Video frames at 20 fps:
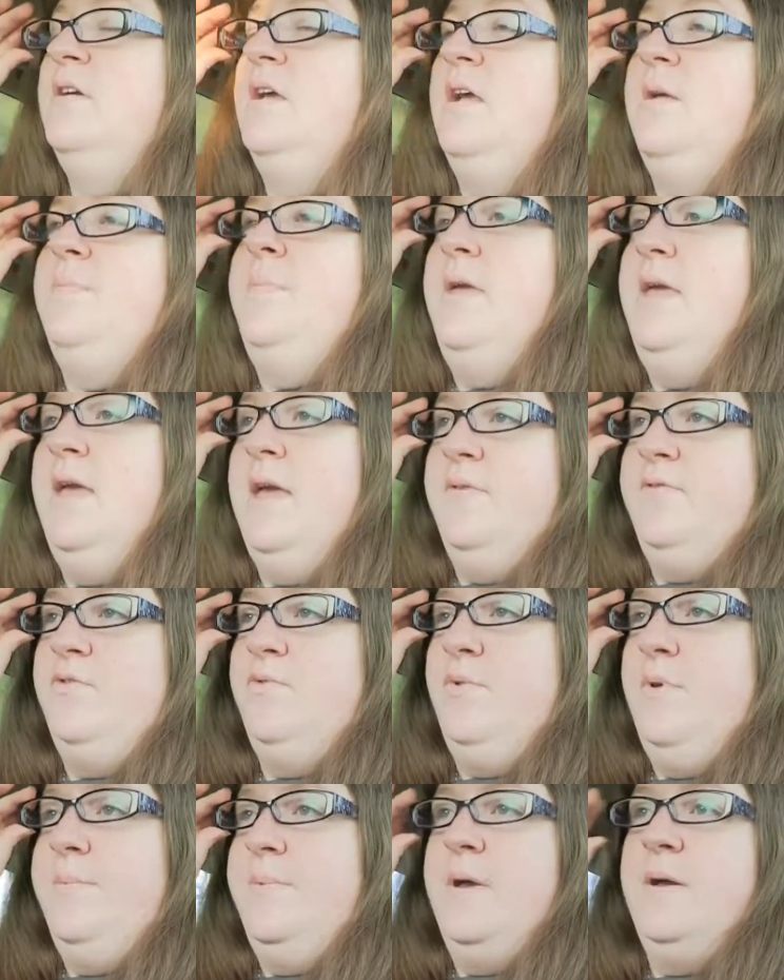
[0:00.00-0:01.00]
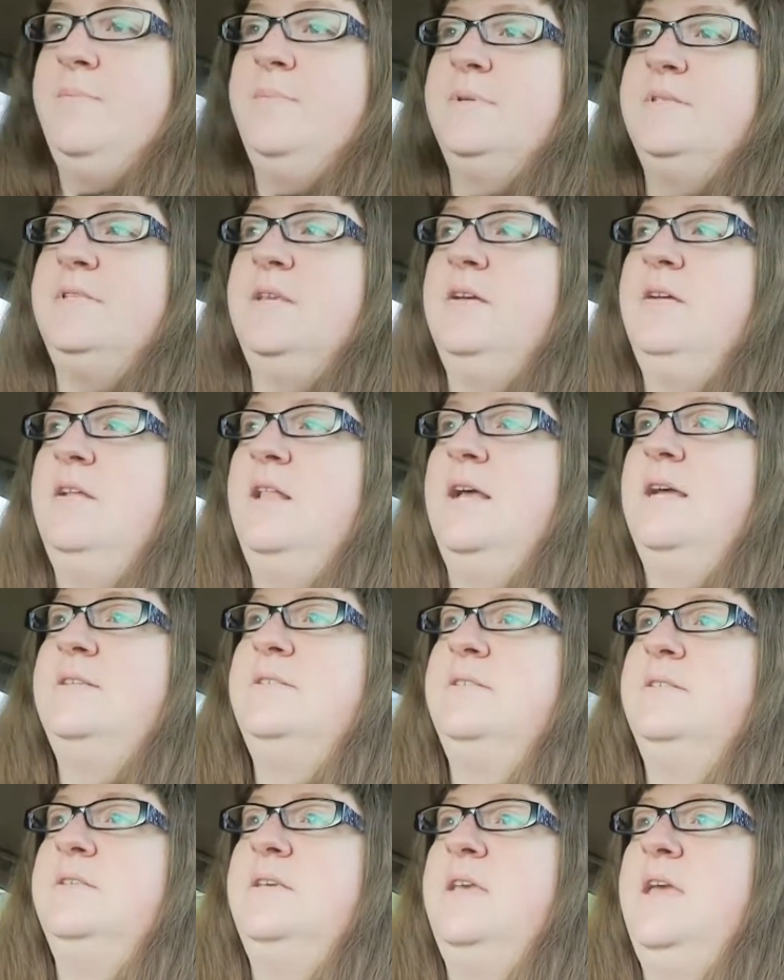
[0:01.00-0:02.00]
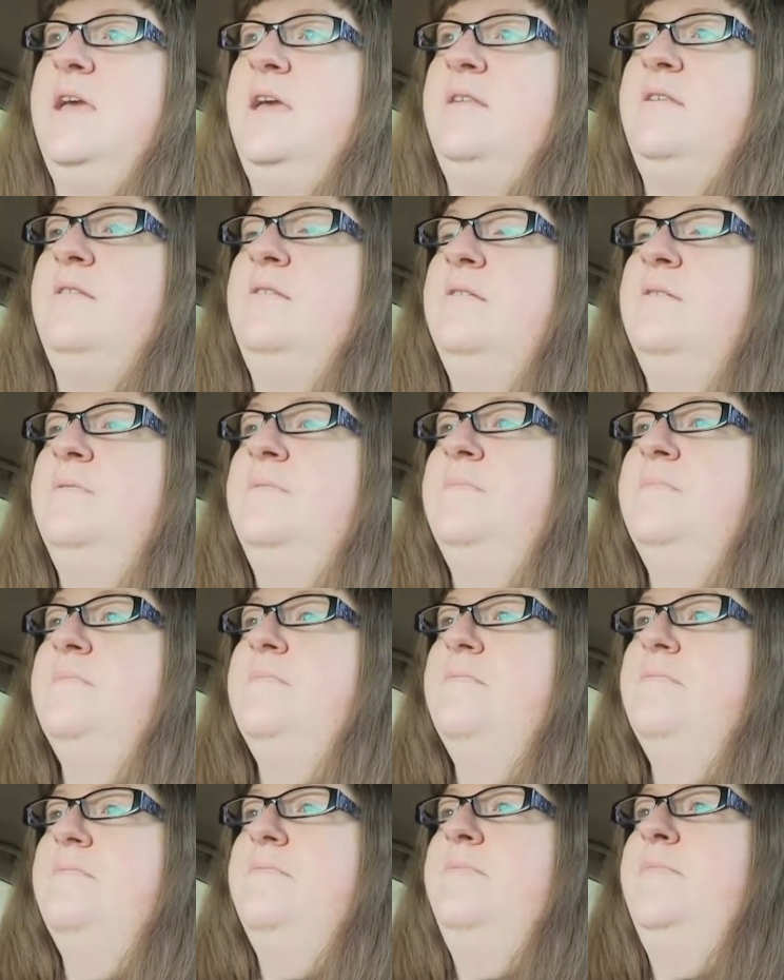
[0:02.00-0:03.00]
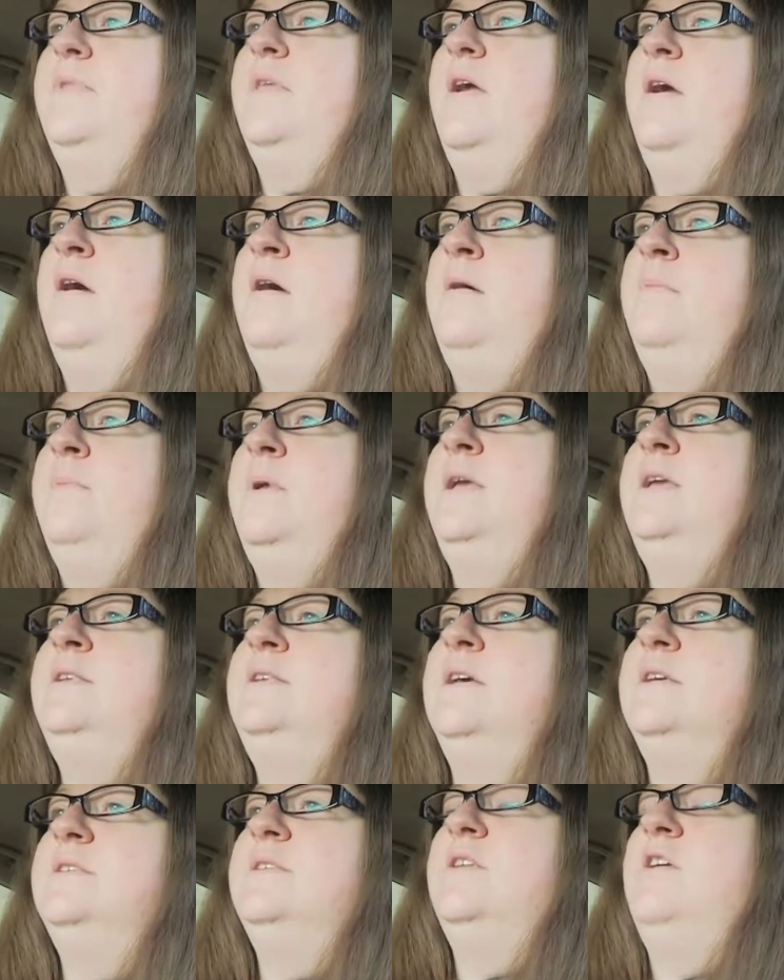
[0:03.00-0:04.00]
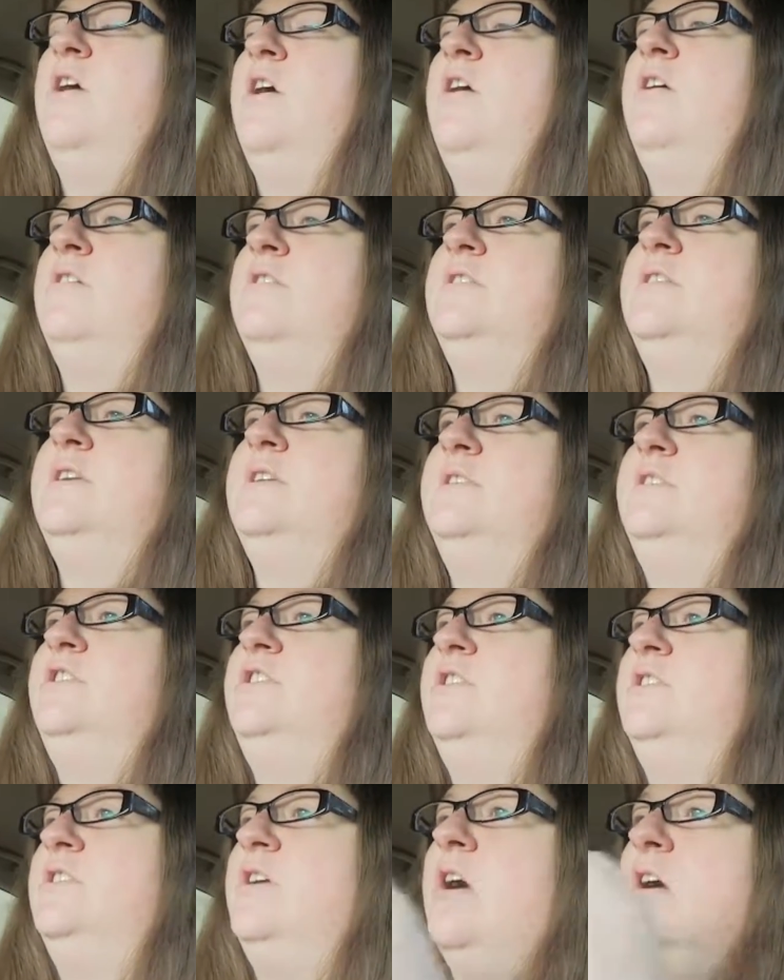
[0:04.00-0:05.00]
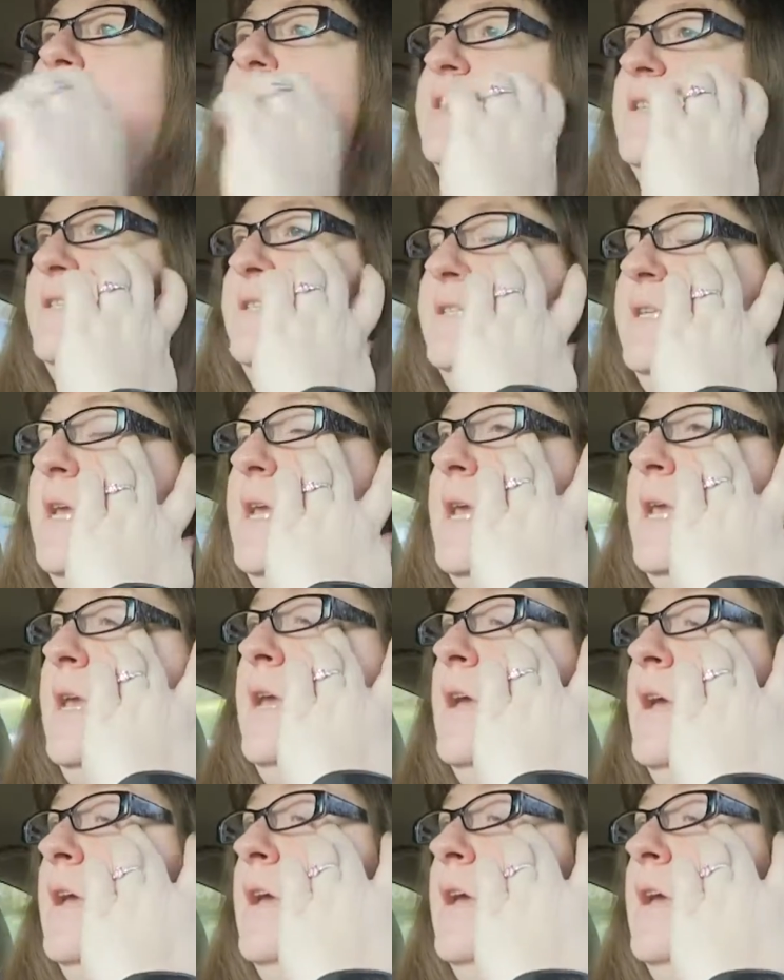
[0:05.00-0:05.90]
I may have to whip out my sunglasses again. It doesn't hurt, it's just hard to see.